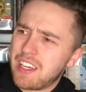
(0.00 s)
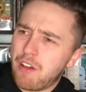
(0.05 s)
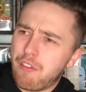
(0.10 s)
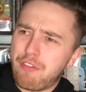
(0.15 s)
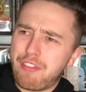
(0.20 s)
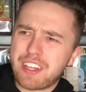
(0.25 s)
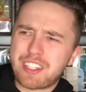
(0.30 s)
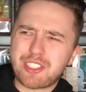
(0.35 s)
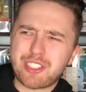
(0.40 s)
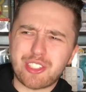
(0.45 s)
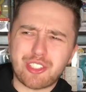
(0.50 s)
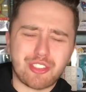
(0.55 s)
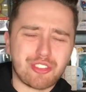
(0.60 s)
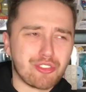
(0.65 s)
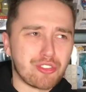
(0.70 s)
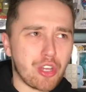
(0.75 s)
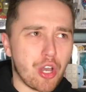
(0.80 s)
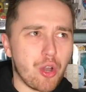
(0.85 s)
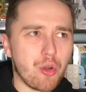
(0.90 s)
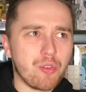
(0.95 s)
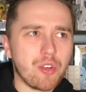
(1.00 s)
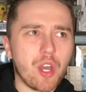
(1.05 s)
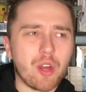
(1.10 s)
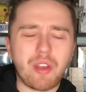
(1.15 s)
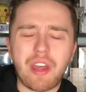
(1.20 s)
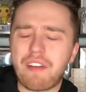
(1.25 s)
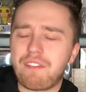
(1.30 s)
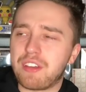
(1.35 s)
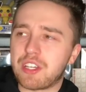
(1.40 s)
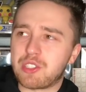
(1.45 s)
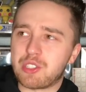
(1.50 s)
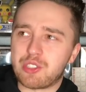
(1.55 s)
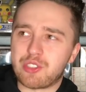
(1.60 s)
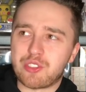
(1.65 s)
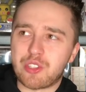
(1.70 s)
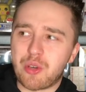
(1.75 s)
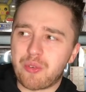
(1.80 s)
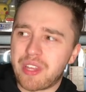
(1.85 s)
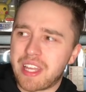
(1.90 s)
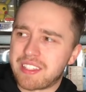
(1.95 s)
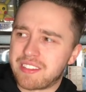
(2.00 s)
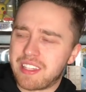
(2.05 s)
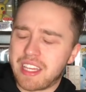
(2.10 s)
Victor Stone. No, not Victor Stone.